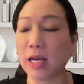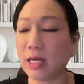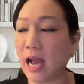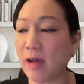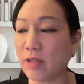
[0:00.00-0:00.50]

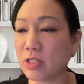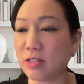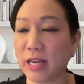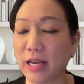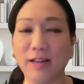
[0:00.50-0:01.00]
not having
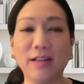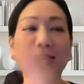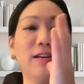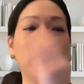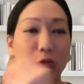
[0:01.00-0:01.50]
to like
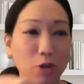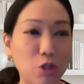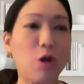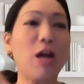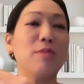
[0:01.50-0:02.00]

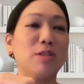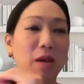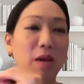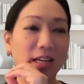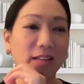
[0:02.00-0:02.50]
prescribe as
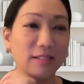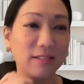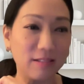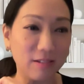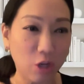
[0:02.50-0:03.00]
many
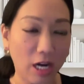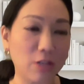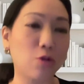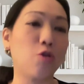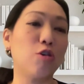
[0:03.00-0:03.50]

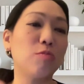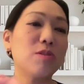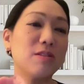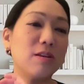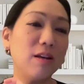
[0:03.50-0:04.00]
Chinese
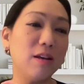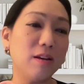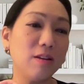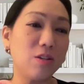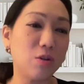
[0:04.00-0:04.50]
herbs
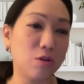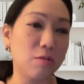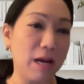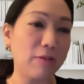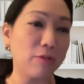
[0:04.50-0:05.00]
to
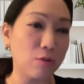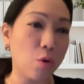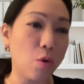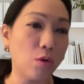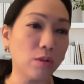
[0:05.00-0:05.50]
combat those
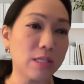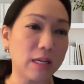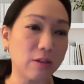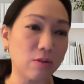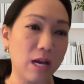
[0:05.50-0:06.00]
colds
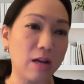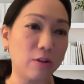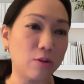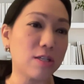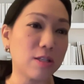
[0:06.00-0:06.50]
and those
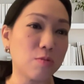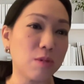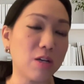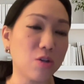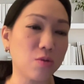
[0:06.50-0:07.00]
allergies as
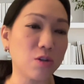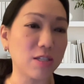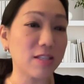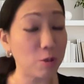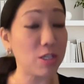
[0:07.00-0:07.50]
much, which
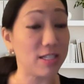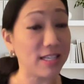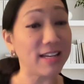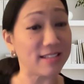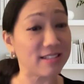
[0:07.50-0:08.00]
is
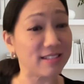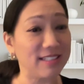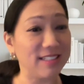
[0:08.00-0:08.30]
nice.